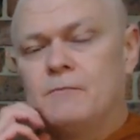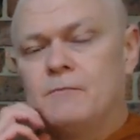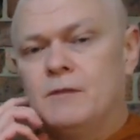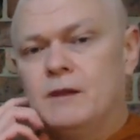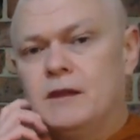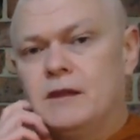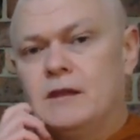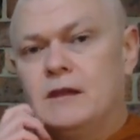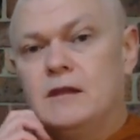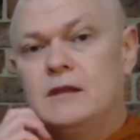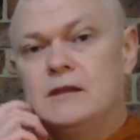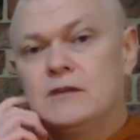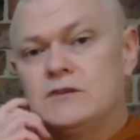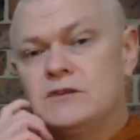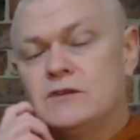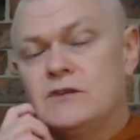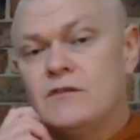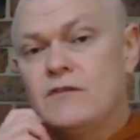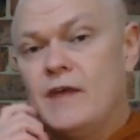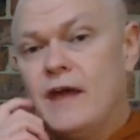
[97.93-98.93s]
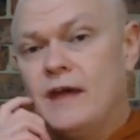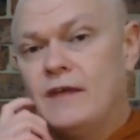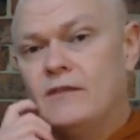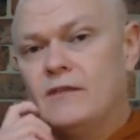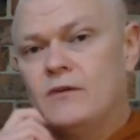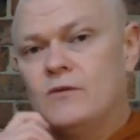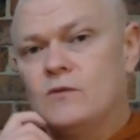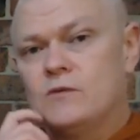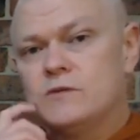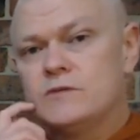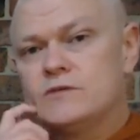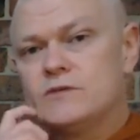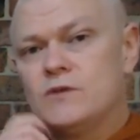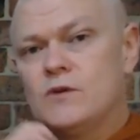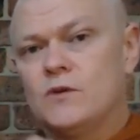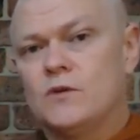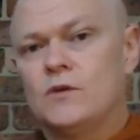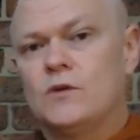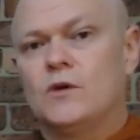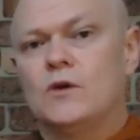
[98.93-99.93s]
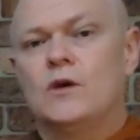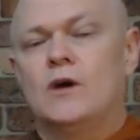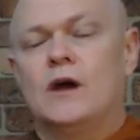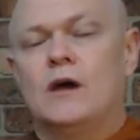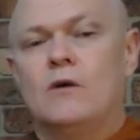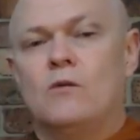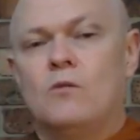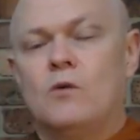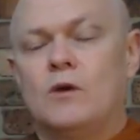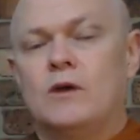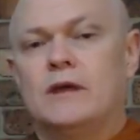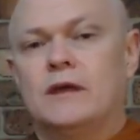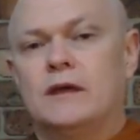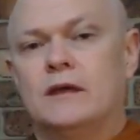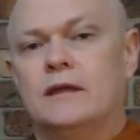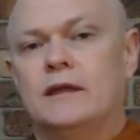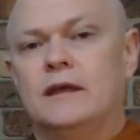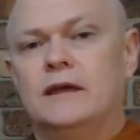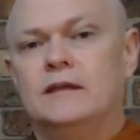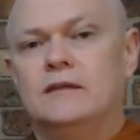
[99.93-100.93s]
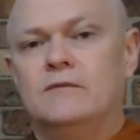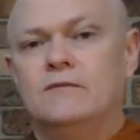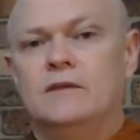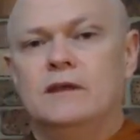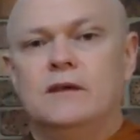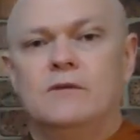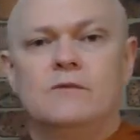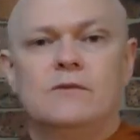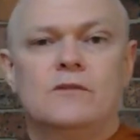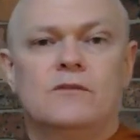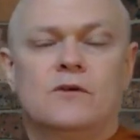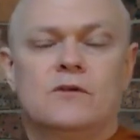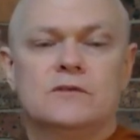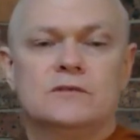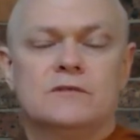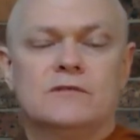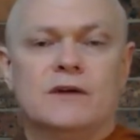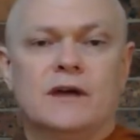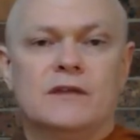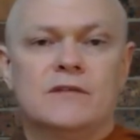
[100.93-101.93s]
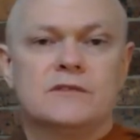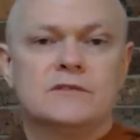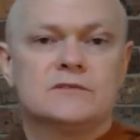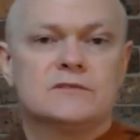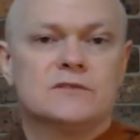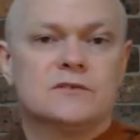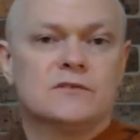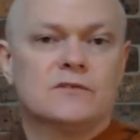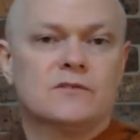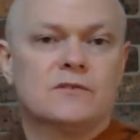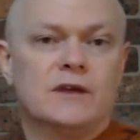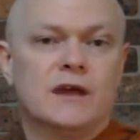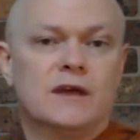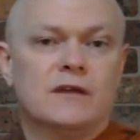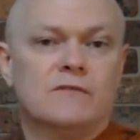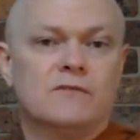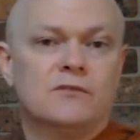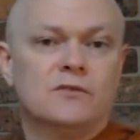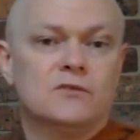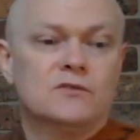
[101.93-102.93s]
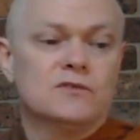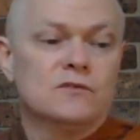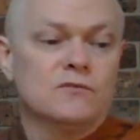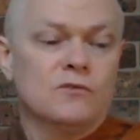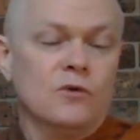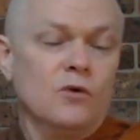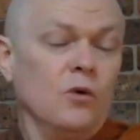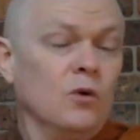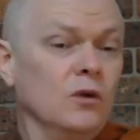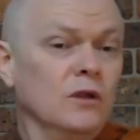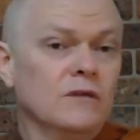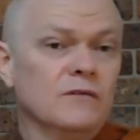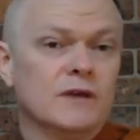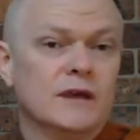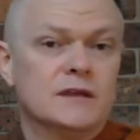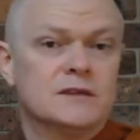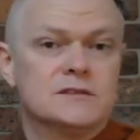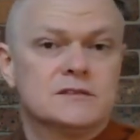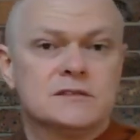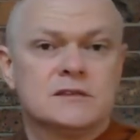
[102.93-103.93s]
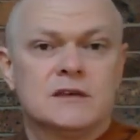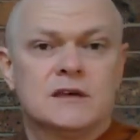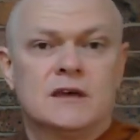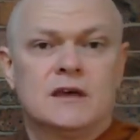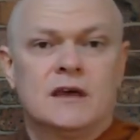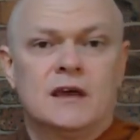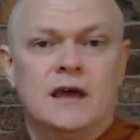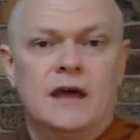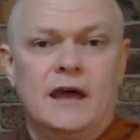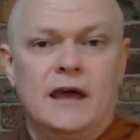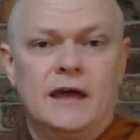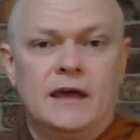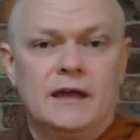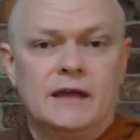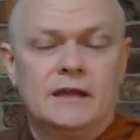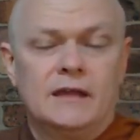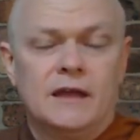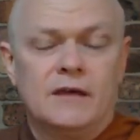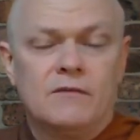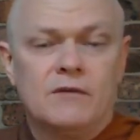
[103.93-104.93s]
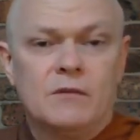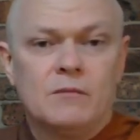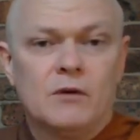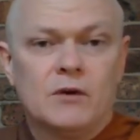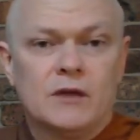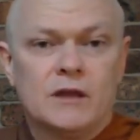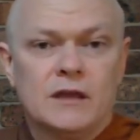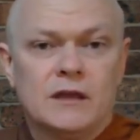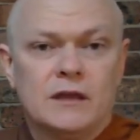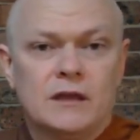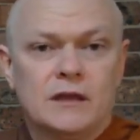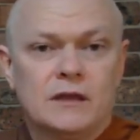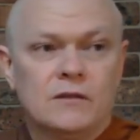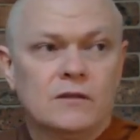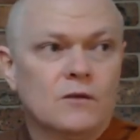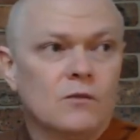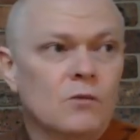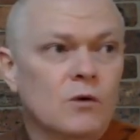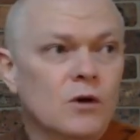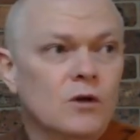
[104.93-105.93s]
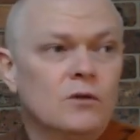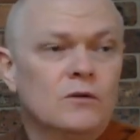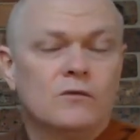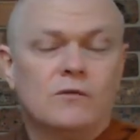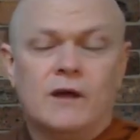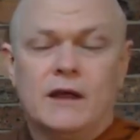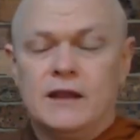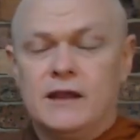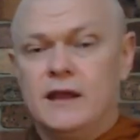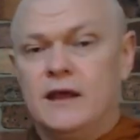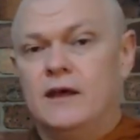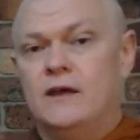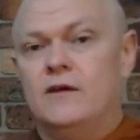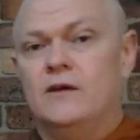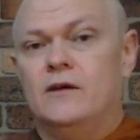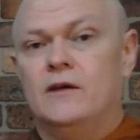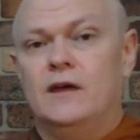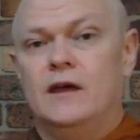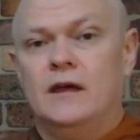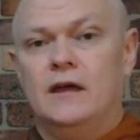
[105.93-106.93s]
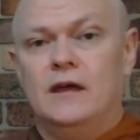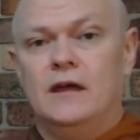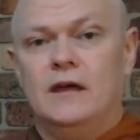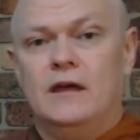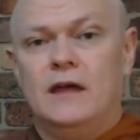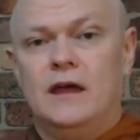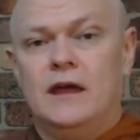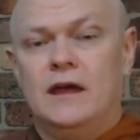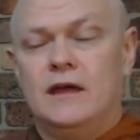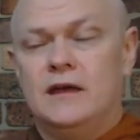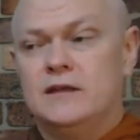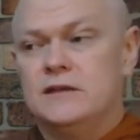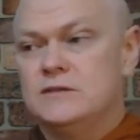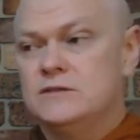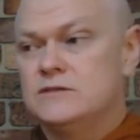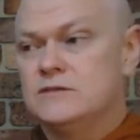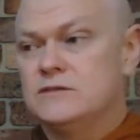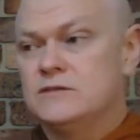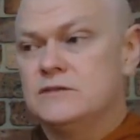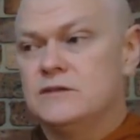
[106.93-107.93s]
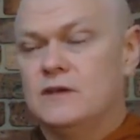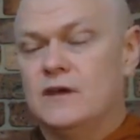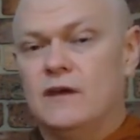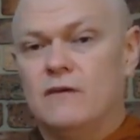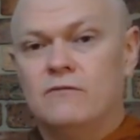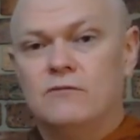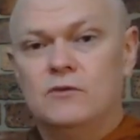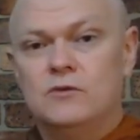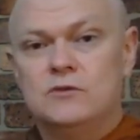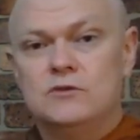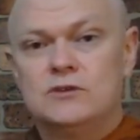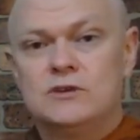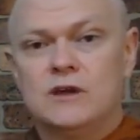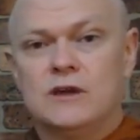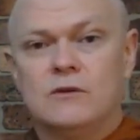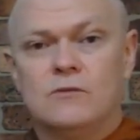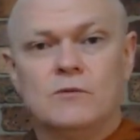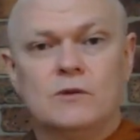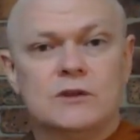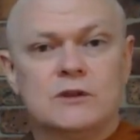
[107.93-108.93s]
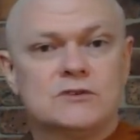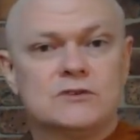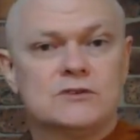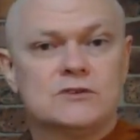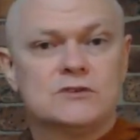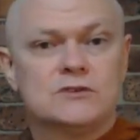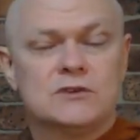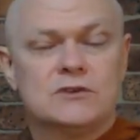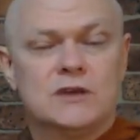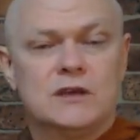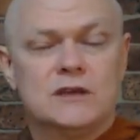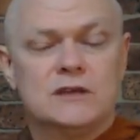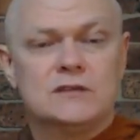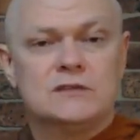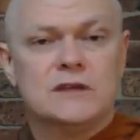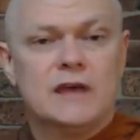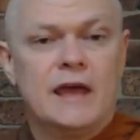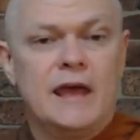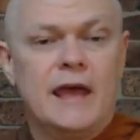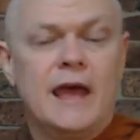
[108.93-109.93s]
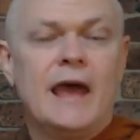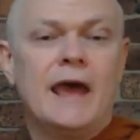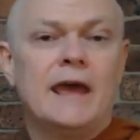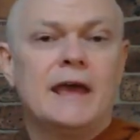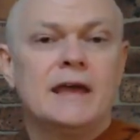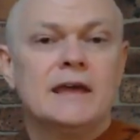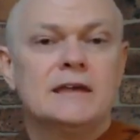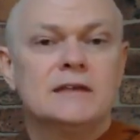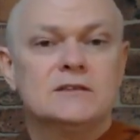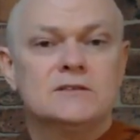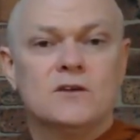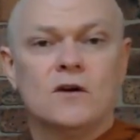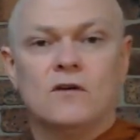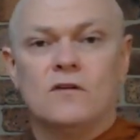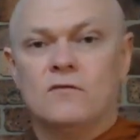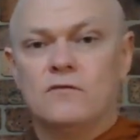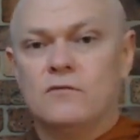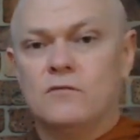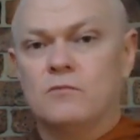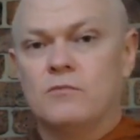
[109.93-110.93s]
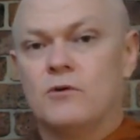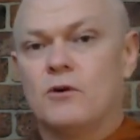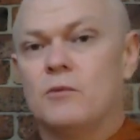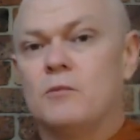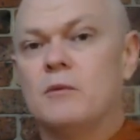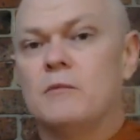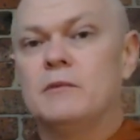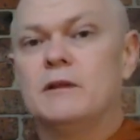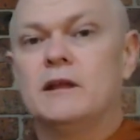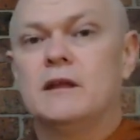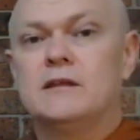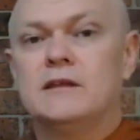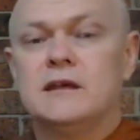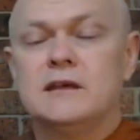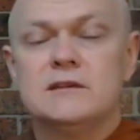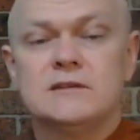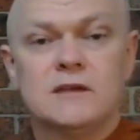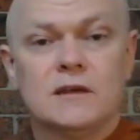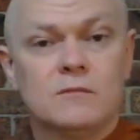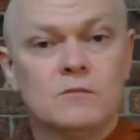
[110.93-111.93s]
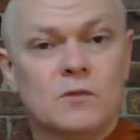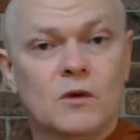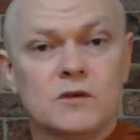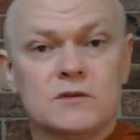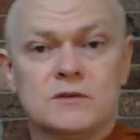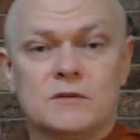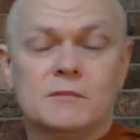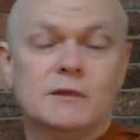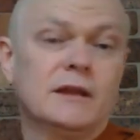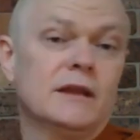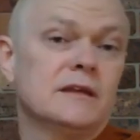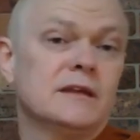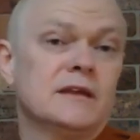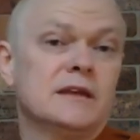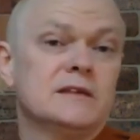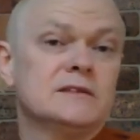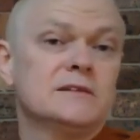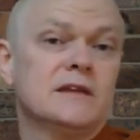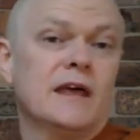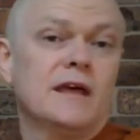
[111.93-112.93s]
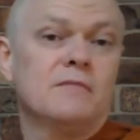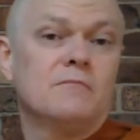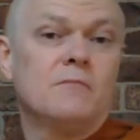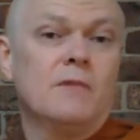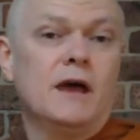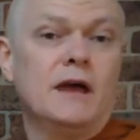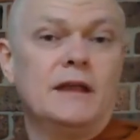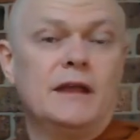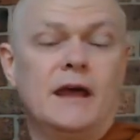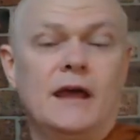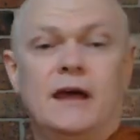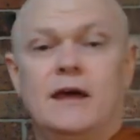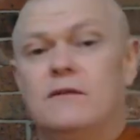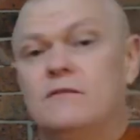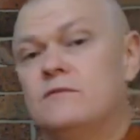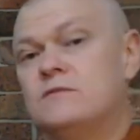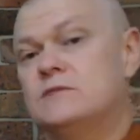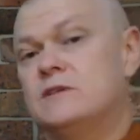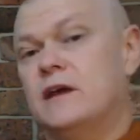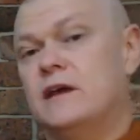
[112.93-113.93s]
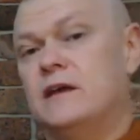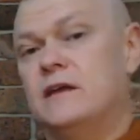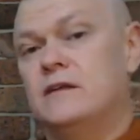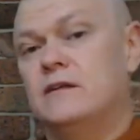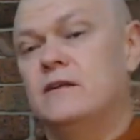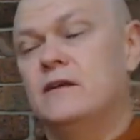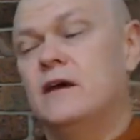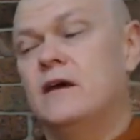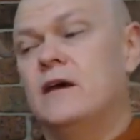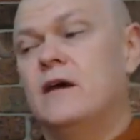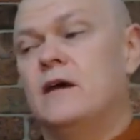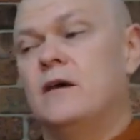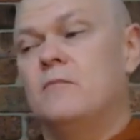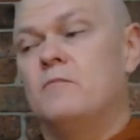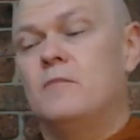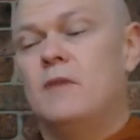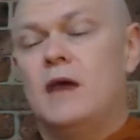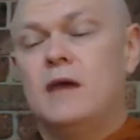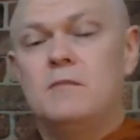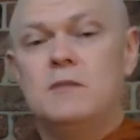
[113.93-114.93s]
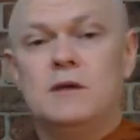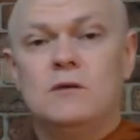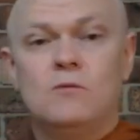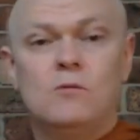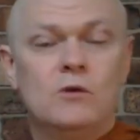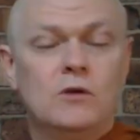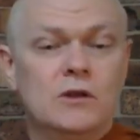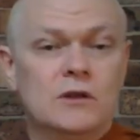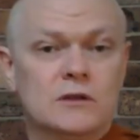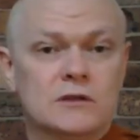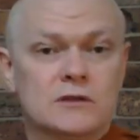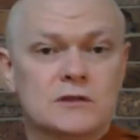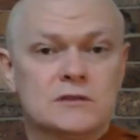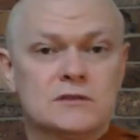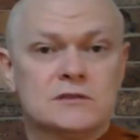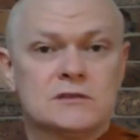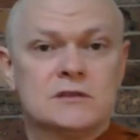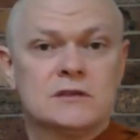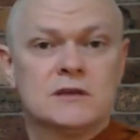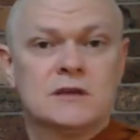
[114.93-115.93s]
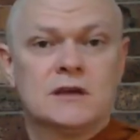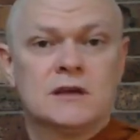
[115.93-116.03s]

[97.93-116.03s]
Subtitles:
But in addition to that, they're also working collectively with those of others to create a future for all of us. And everybody in the world right now has a future which is a haze of probabilities and possibilities and might-haves and maybe wouldn'ts.